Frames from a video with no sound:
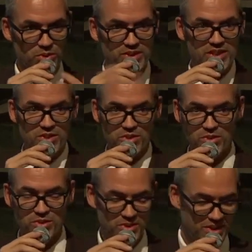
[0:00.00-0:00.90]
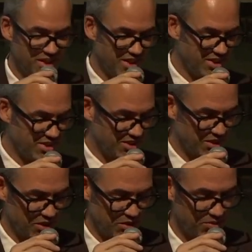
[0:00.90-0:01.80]
you will need to
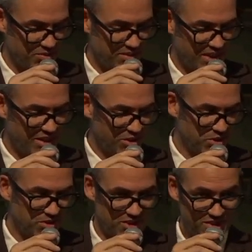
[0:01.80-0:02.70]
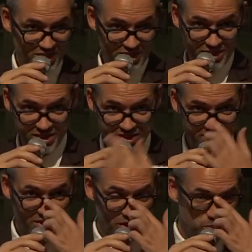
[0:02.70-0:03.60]
enter
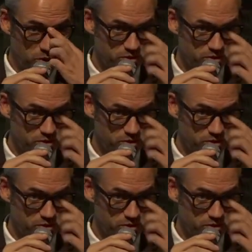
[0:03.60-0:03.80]
this